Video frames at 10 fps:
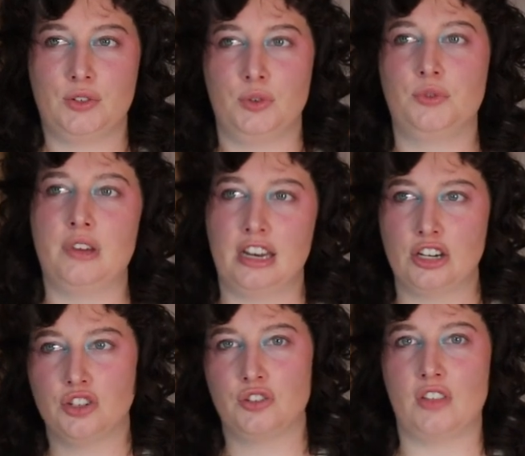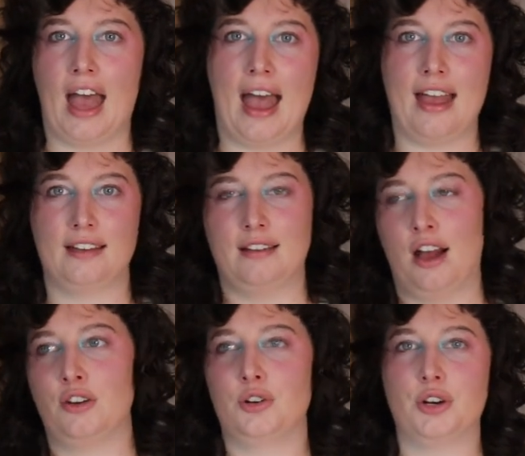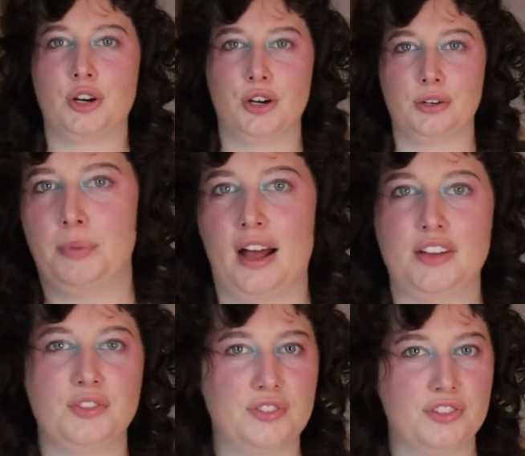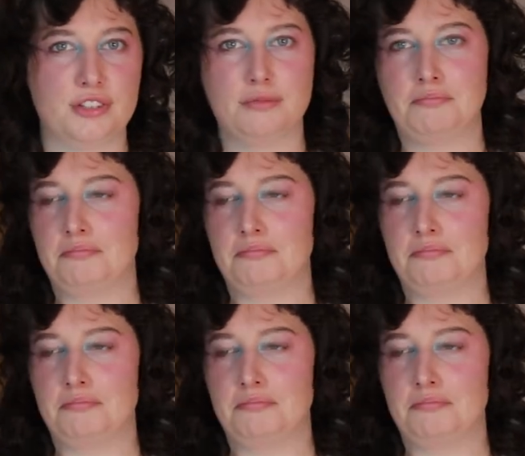to finish that under bust